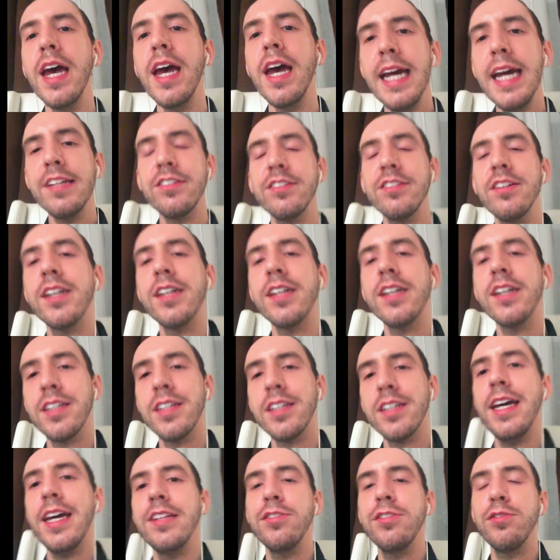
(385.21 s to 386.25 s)
it's not the
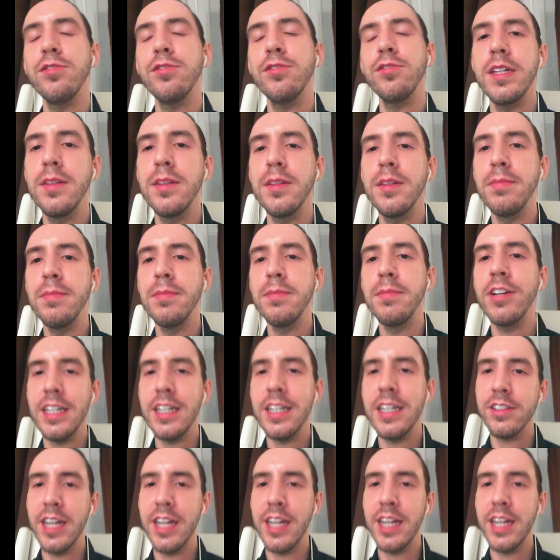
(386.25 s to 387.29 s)
case with mental
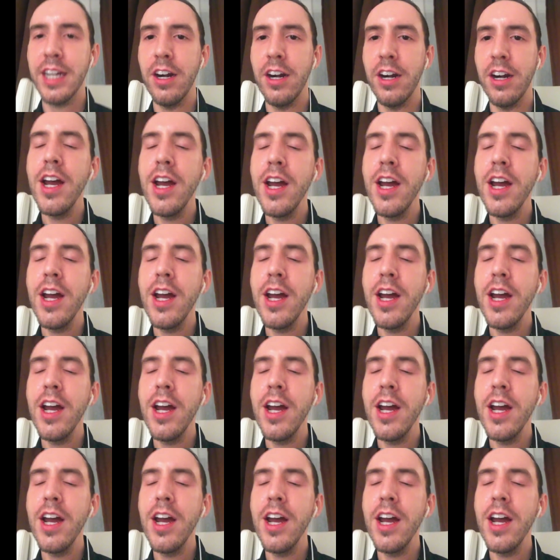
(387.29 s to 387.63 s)
health care.